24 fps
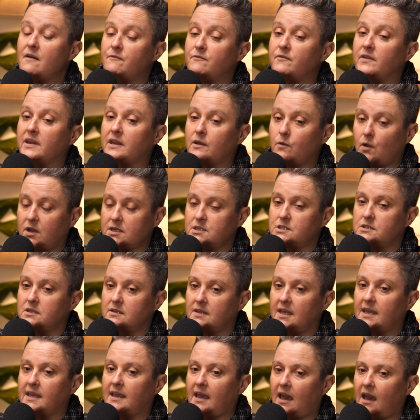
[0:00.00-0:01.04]
every question
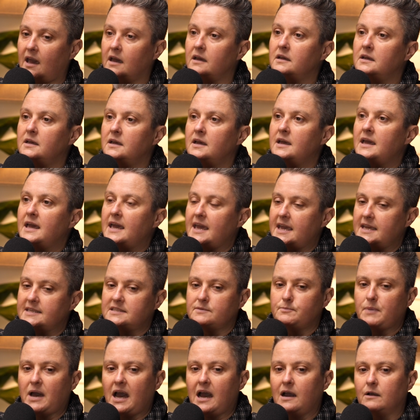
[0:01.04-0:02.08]
they get is
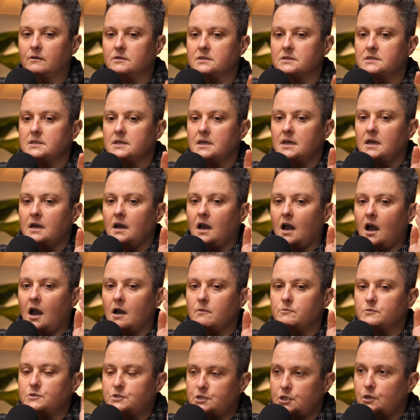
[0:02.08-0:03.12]
about
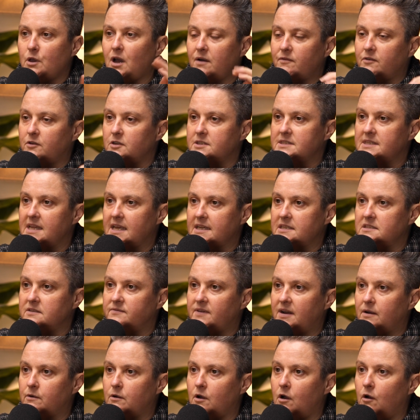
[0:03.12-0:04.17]
do you have a good selection of
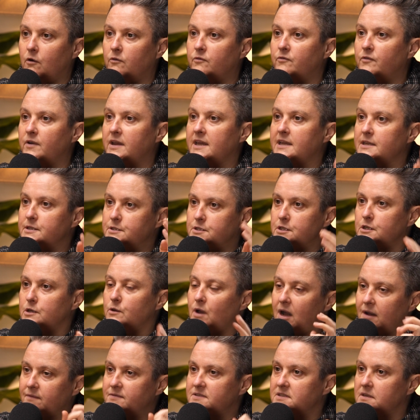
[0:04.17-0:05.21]
alcohol free? Do you
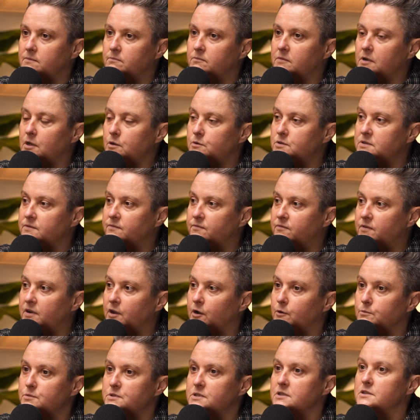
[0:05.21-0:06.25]
have some gluten free
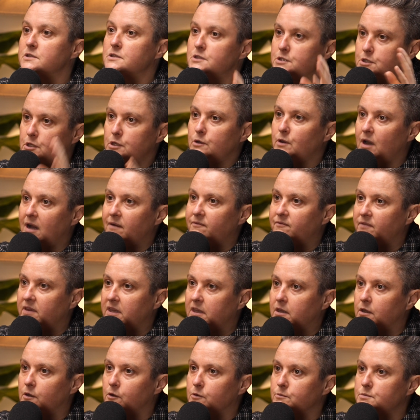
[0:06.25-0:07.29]
options? Do you have
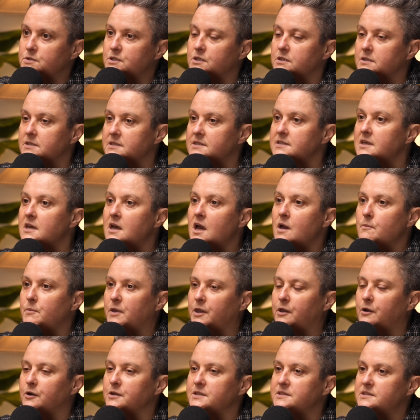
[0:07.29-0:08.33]
vegan options?
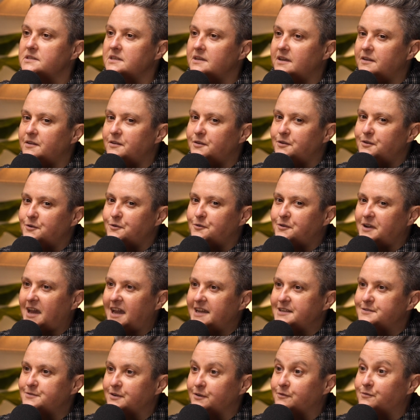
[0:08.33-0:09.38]
Because you're
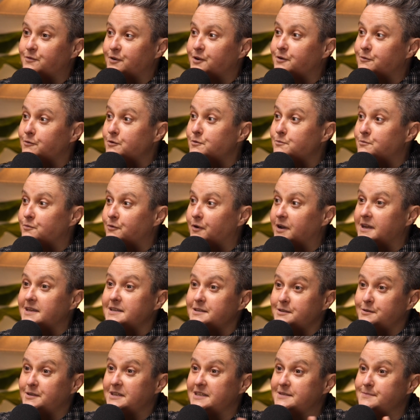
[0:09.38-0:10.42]
catering for a group, right?
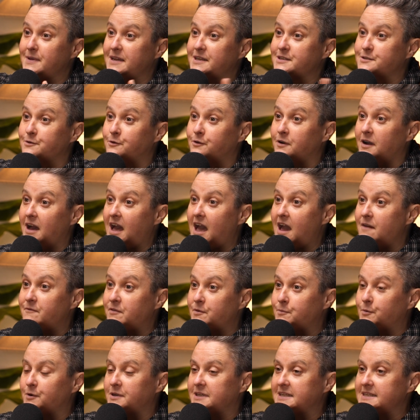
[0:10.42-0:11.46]
You need to make sure
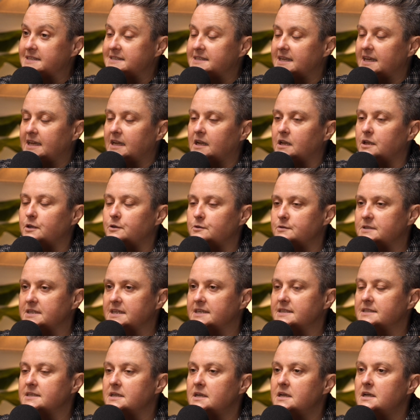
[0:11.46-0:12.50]
everybody's
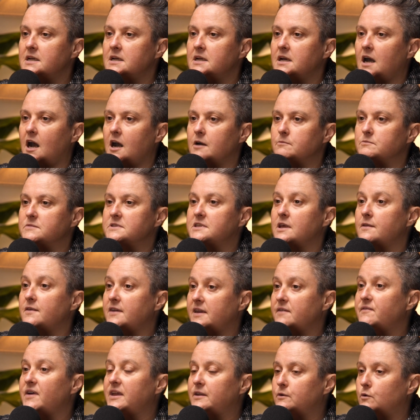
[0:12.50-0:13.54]
included. So the
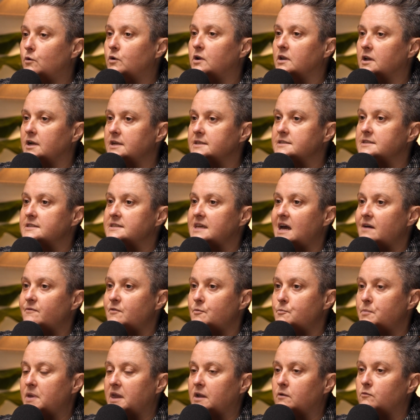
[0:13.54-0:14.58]
event organisers have a
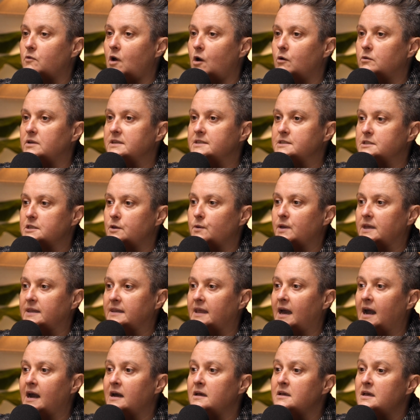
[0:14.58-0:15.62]
big role in doing
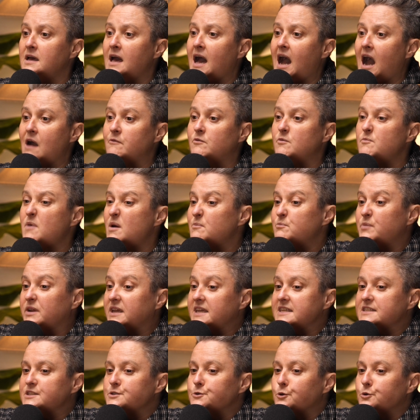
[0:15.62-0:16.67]
that. And remembering
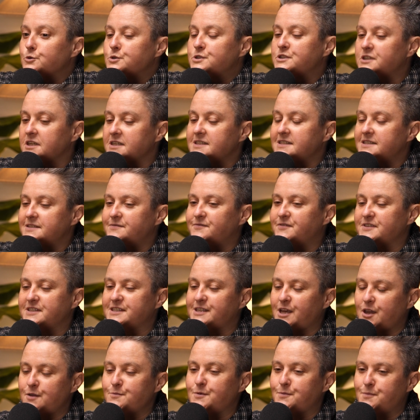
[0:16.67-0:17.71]
it's not just for
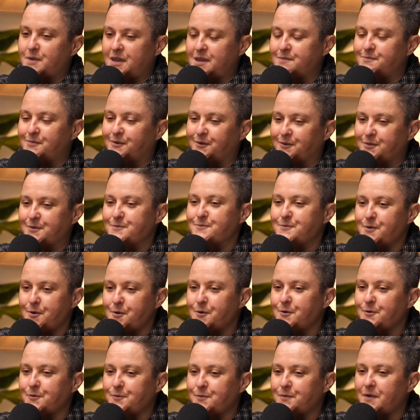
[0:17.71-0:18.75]
sober people. The
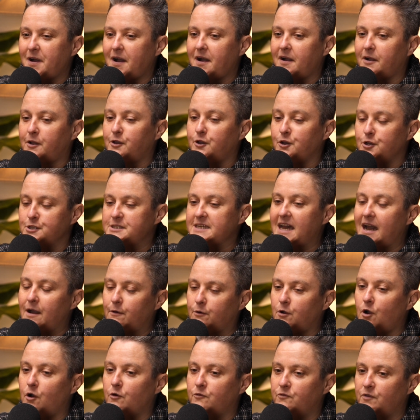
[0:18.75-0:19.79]
more good
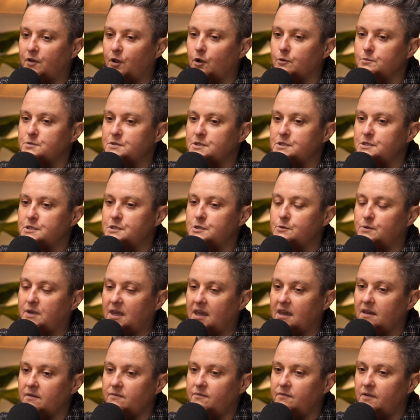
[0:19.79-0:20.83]
alcohol-free options you
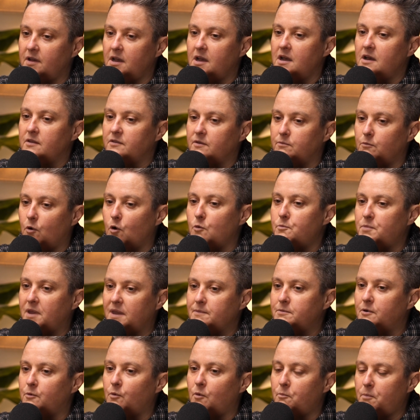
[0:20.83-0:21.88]
give, the more
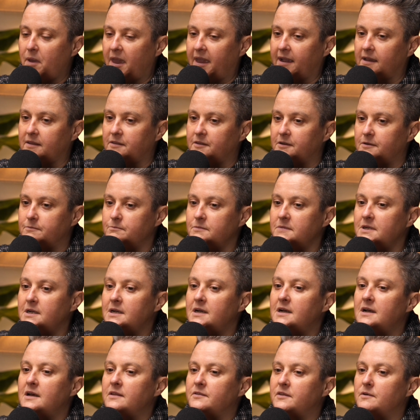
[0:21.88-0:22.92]
people will pick them,
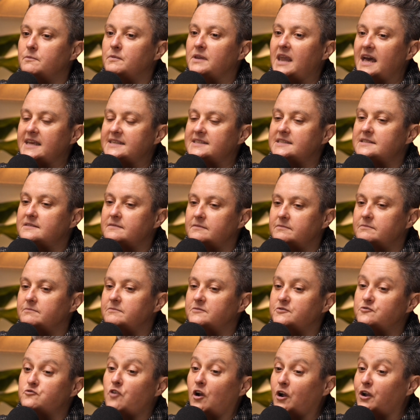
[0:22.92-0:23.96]
the less
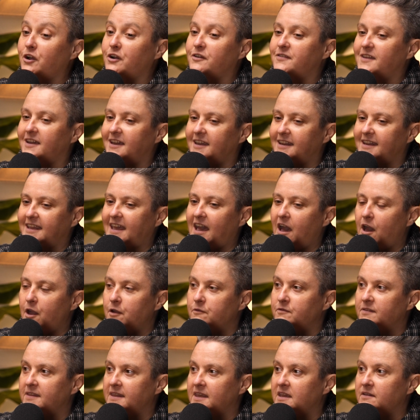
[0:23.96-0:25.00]
drunk they're going to get
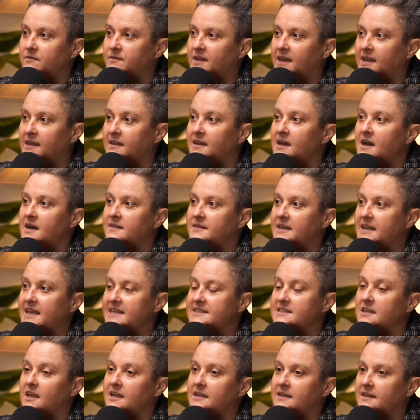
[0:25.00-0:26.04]
over the evening, the
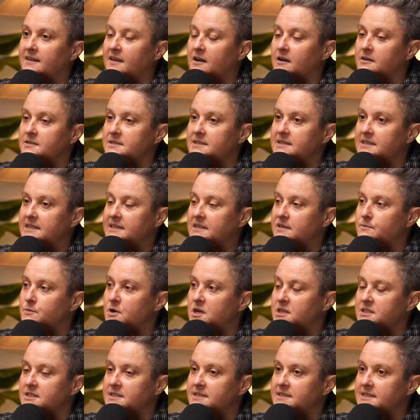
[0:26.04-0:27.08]
less likely they are to need the
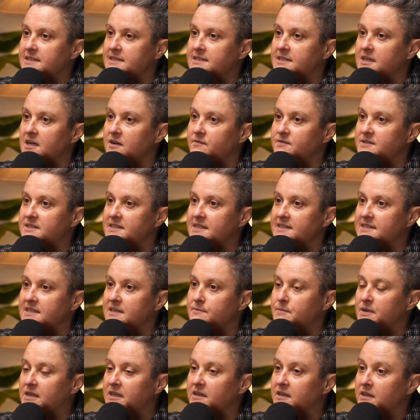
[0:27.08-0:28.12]
emergency services in the
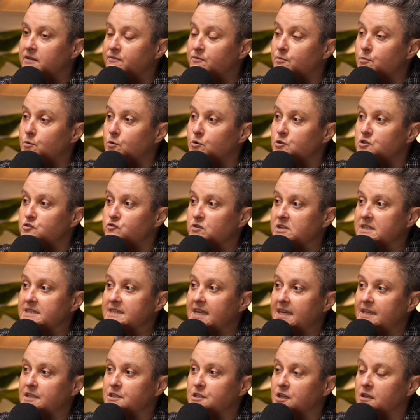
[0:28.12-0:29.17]
middle of Liverpool Street
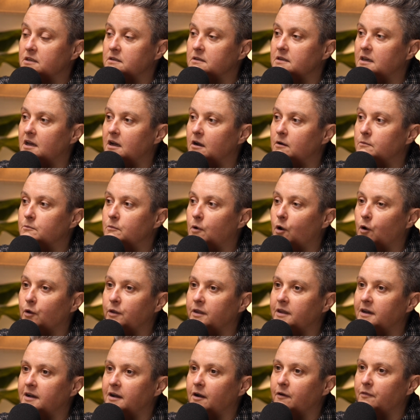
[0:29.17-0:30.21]
Station
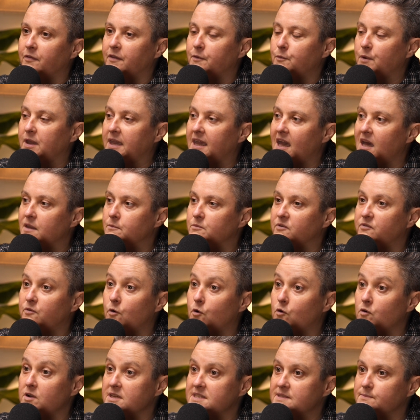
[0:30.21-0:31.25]
on the weekend before
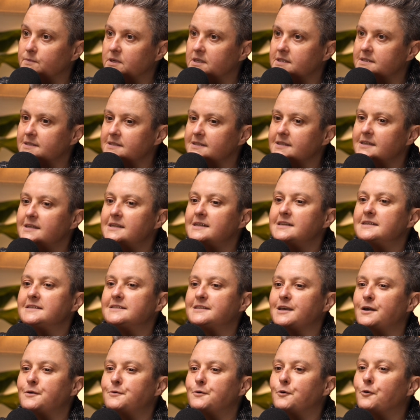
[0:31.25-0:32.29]
Christmas.
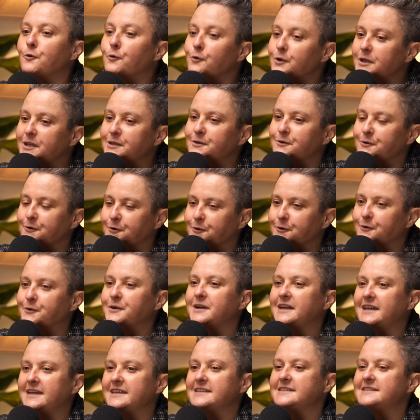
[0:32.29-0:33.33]
So all in all,
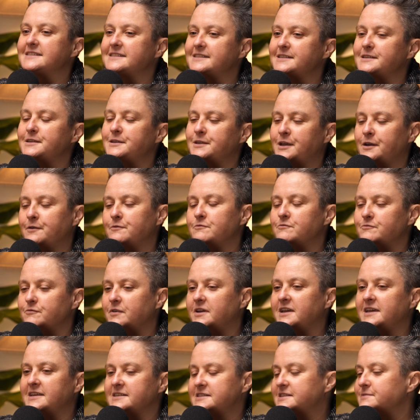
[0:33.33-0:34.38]

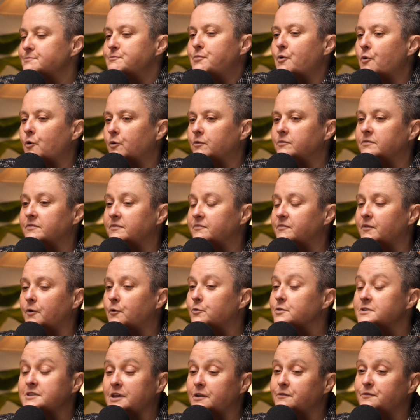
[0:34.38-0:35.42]
it's important
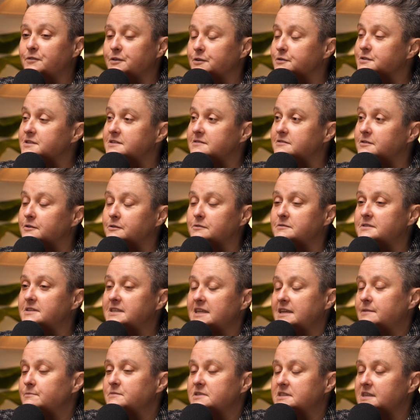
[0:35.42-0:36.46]
also for your
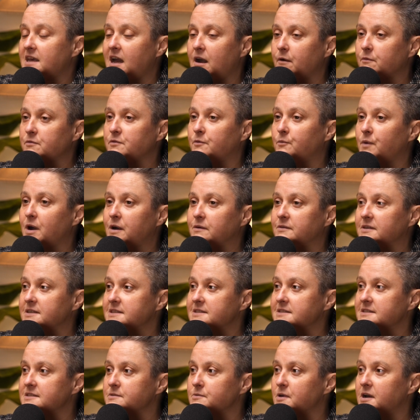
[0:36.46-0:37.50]
team's health and
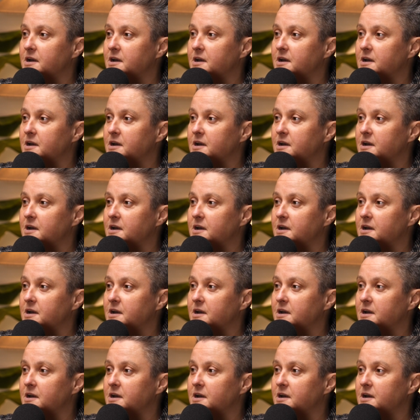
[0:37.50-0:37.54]
wellness as